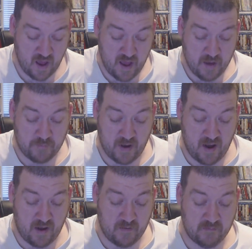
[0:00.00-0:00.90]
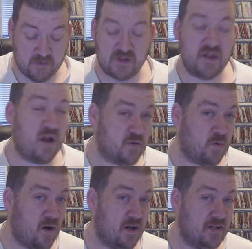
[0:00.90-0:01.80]
But
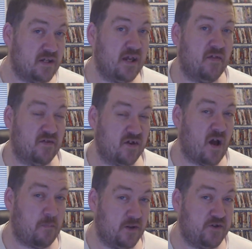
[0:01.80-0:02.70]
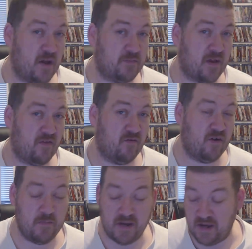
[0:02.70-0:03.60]
sales-wise, yeah, there's a couple of gems out there in a
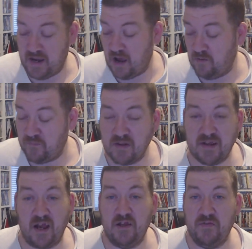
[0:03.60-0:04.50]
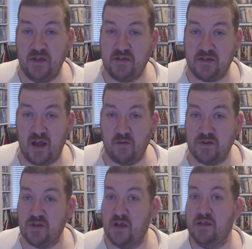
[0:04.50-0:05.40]
minute. Now, if I tell you these sales
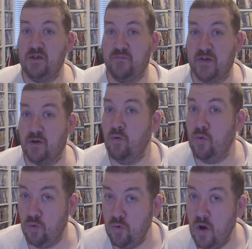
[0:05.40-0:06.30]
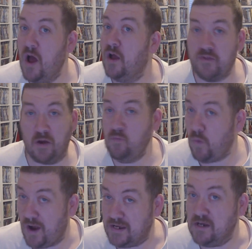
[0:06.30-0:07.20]
and you think, ooh, don't
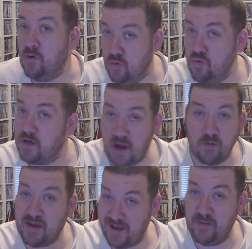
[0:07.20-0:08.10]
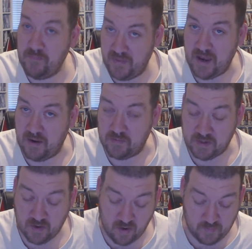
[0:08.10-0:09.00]
wait. Ooh, go get them now. You know
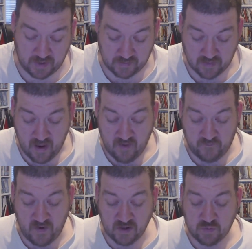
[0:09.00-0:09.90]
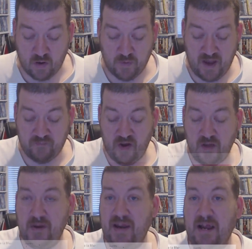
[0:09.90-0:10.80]
what I mean? First one, we have Nightmare
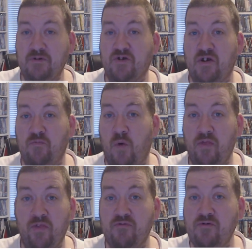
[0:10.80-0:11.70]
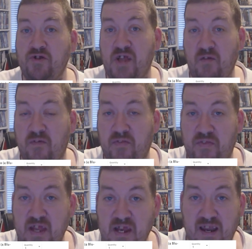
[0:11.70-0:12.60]
on Elm Street 1 through 7, the
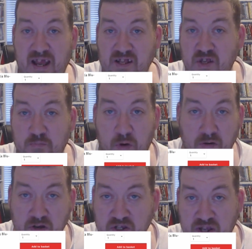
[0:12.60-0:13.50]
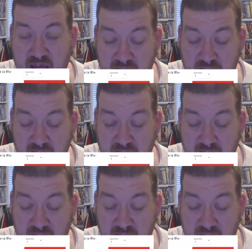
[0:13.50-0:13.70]
collector's box set.